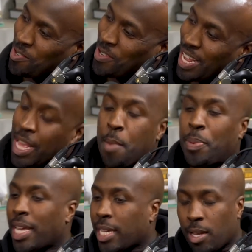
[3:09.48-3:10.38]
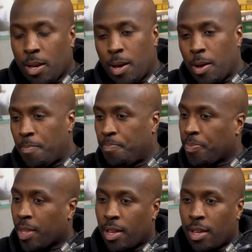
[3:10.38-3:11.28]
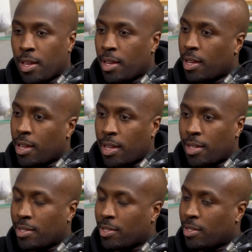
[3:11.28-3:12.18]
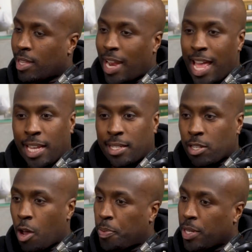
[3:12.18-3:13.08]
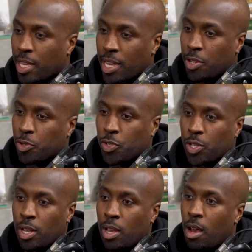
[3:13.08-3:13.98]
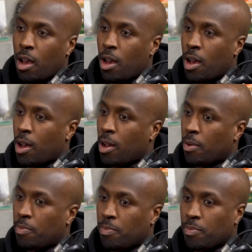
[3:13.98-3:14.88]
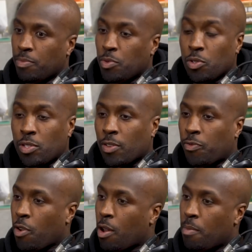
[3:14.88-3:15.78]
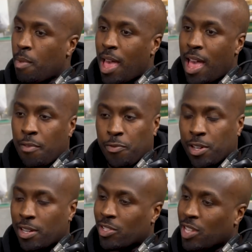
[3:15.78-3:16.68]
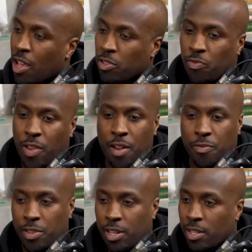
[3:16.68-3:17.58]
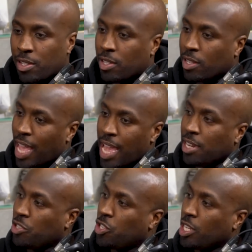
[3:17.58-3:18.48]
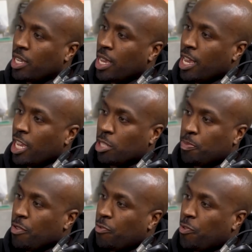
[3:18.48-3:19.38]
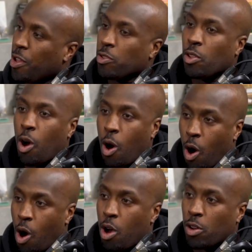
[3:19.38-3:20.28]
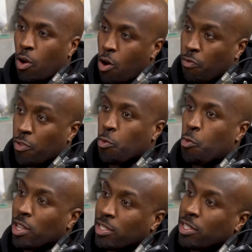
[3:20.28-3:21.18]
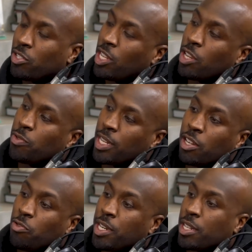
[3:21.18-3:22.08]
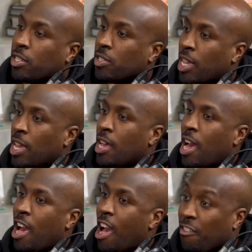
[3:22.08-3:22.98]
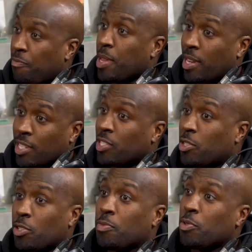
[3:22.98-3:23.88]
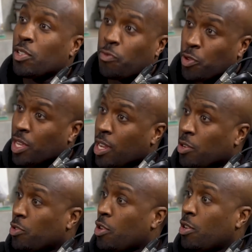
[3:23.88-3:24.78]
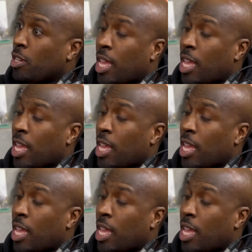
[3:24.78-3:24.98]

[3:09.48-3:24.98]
do that. But like um the last couple of years, uh, music from Africa, the sounds of Africa, the, the energy is being felt all over. What's the secret ingredient? Because I've been listening to the music for years on,